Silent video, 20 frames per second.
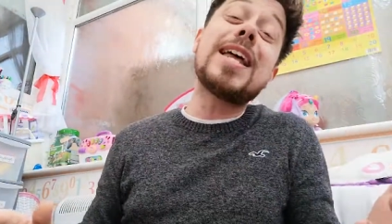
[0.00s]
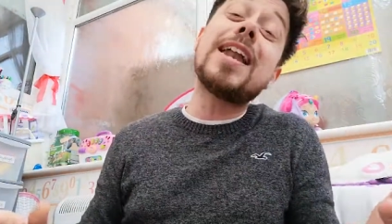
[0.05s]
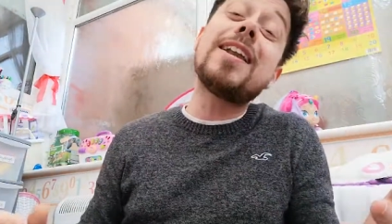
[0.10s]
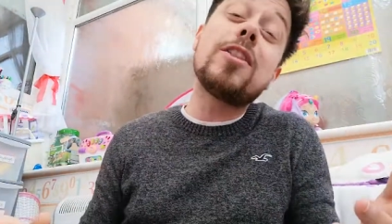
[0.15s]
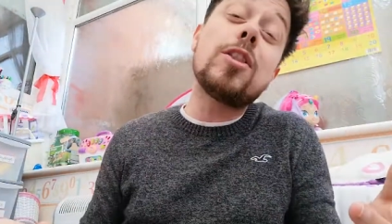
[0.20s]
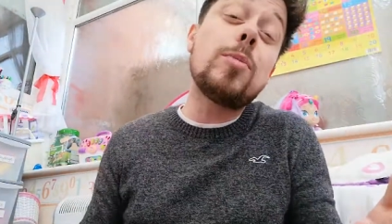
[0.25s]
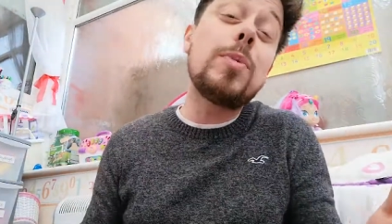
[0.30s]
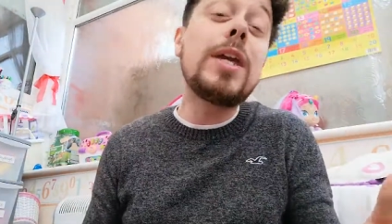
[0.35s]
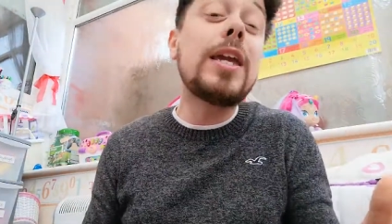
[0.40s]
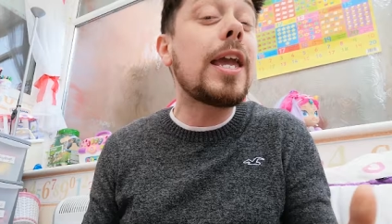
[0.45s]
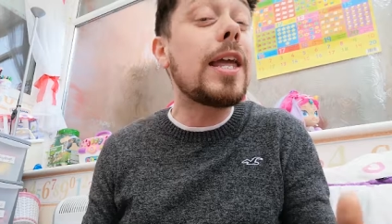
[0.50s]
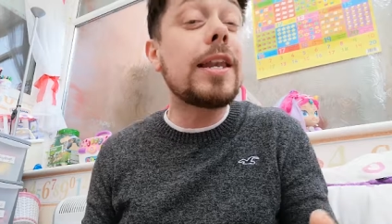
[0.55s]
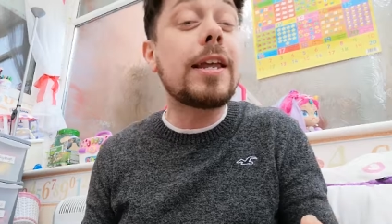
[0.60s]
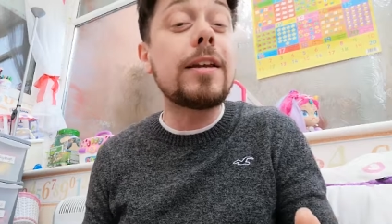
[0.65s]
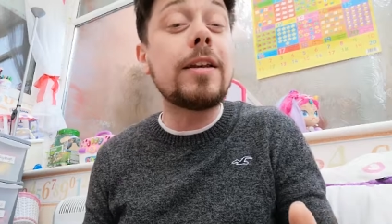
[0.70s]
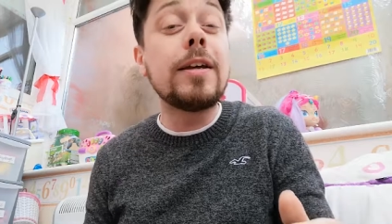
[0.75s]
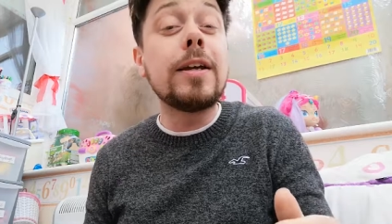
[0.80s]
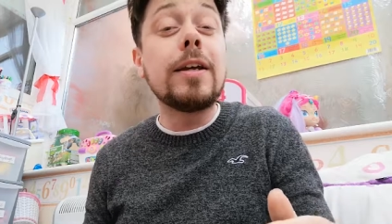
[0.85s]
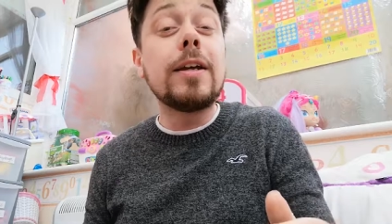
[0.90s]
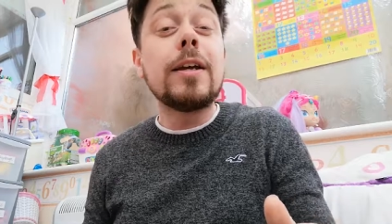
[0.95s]
sad at the
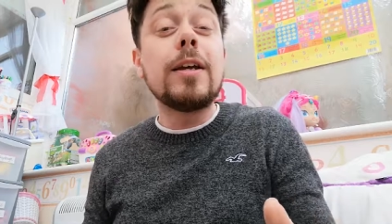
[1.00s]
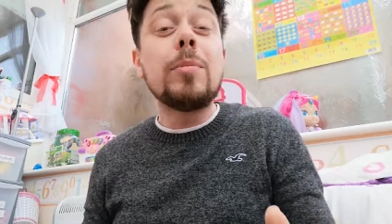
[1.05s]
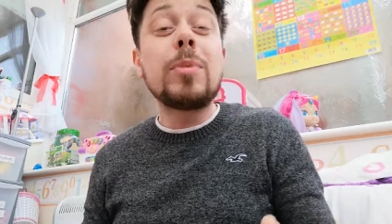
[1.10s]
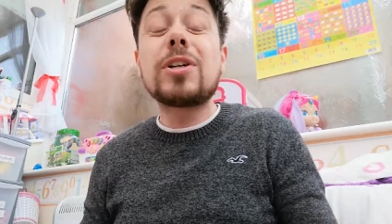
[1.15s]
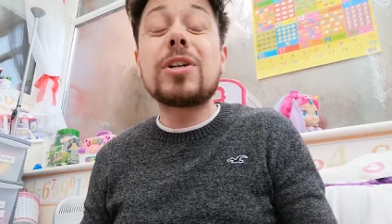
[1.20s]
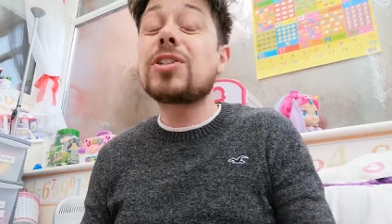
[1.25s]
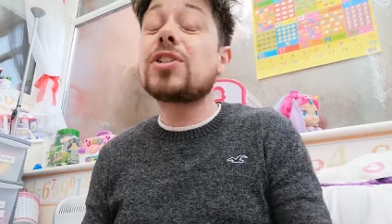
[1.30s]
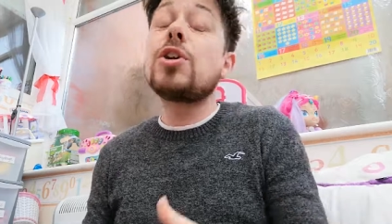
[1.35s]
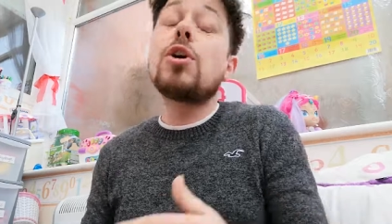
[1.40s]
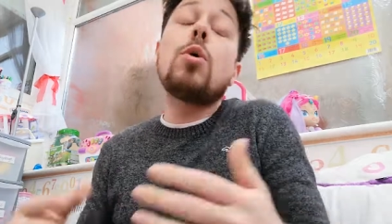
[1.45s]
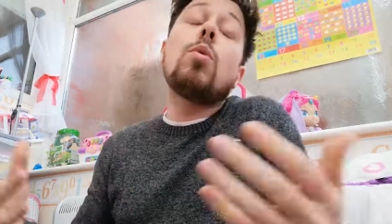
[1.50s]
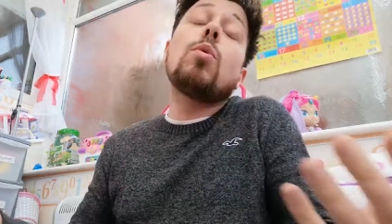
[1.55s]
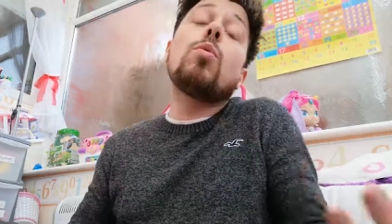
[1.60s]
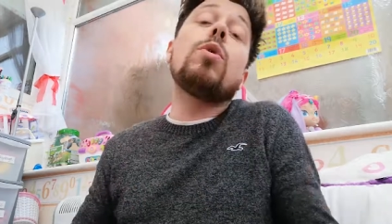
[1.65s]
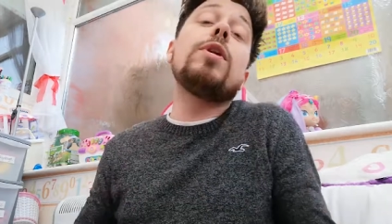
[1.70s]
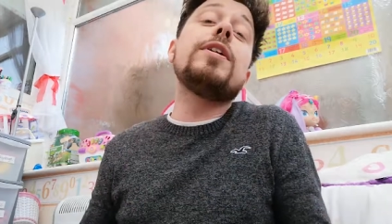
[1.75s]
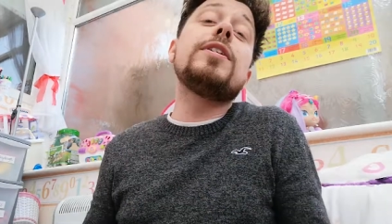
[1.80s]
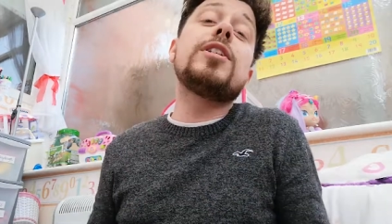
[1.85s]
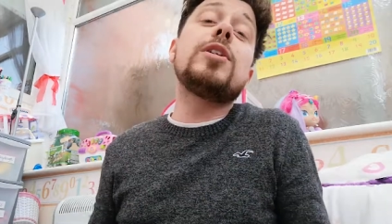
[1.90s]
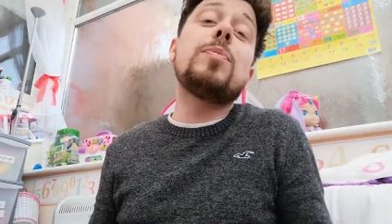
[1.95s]
beginning because no
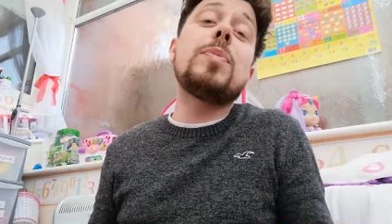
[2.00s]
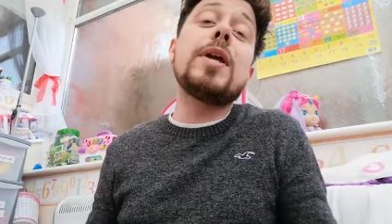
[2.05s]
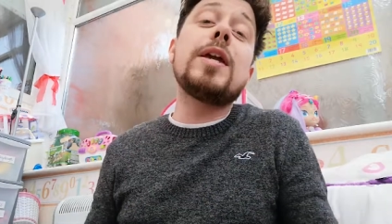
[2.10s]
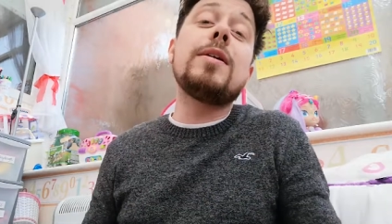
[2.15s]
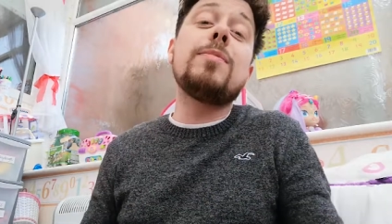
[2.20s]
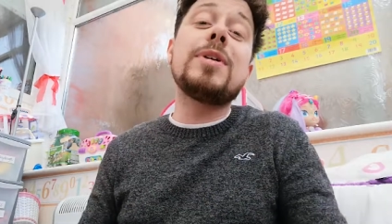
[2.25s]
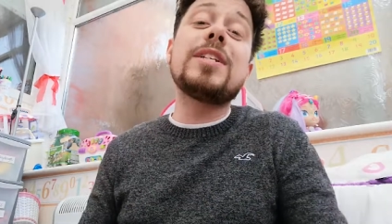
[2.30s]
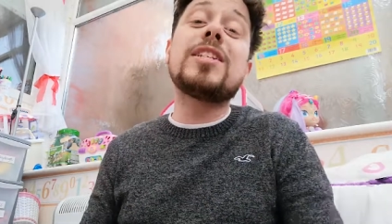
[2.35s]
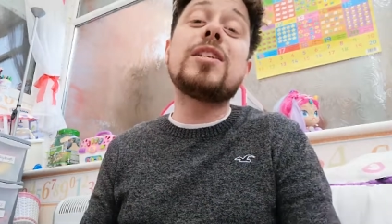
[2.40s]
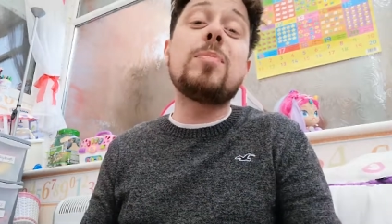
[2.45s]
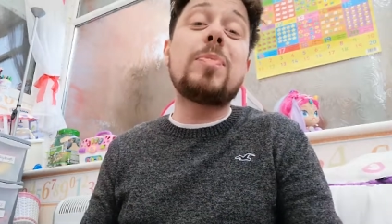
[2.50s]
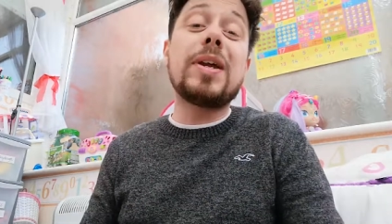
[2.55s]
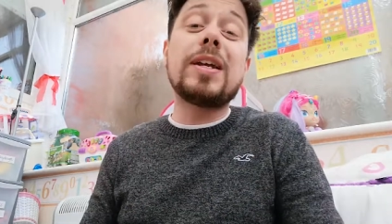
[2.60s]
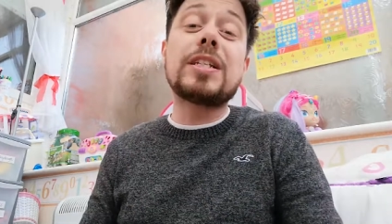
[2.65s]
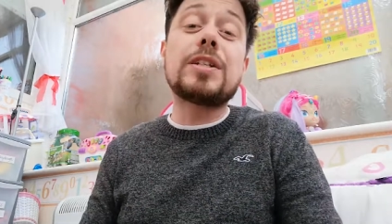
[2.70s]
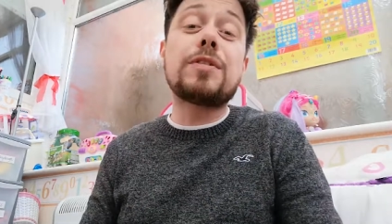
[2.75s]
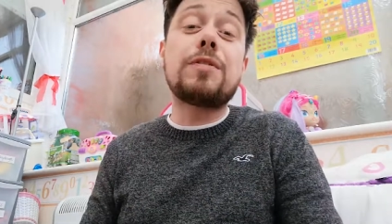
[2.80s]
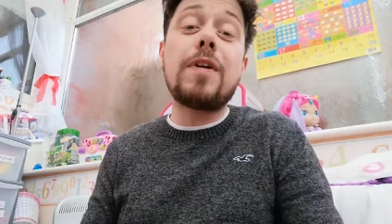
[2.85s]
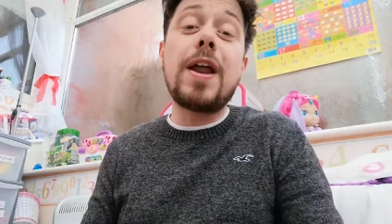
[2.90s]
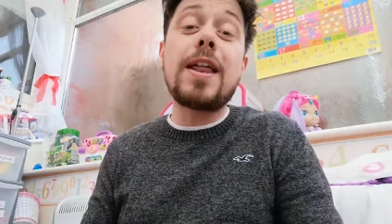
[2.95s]
one wanted to be Mr.
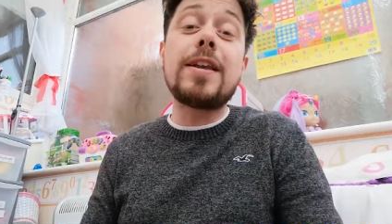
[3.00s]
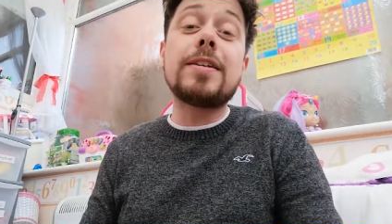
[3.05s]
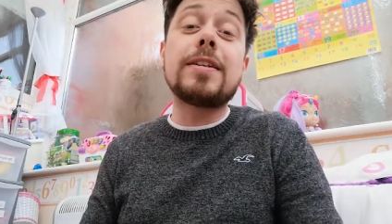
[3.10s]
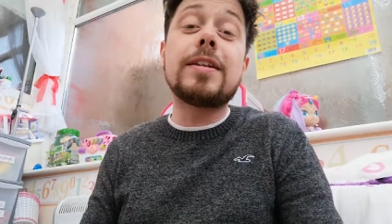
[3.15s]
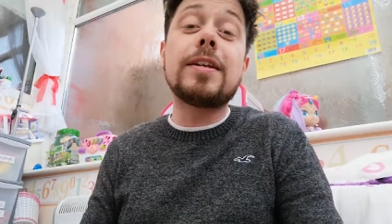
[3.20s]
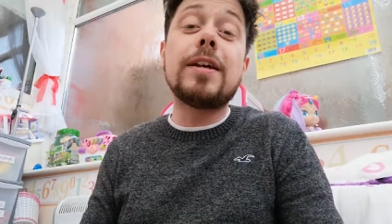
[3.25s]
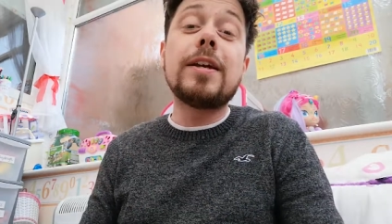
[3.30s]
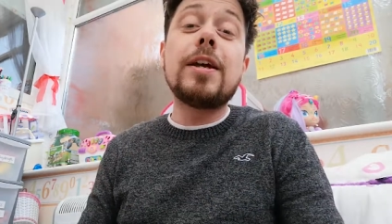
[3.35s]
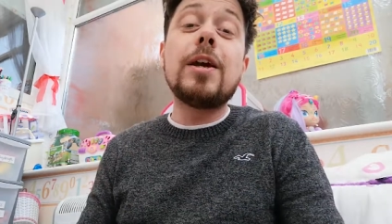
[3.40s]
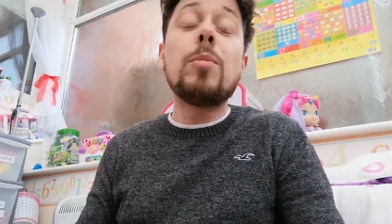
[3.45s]
Big's friend.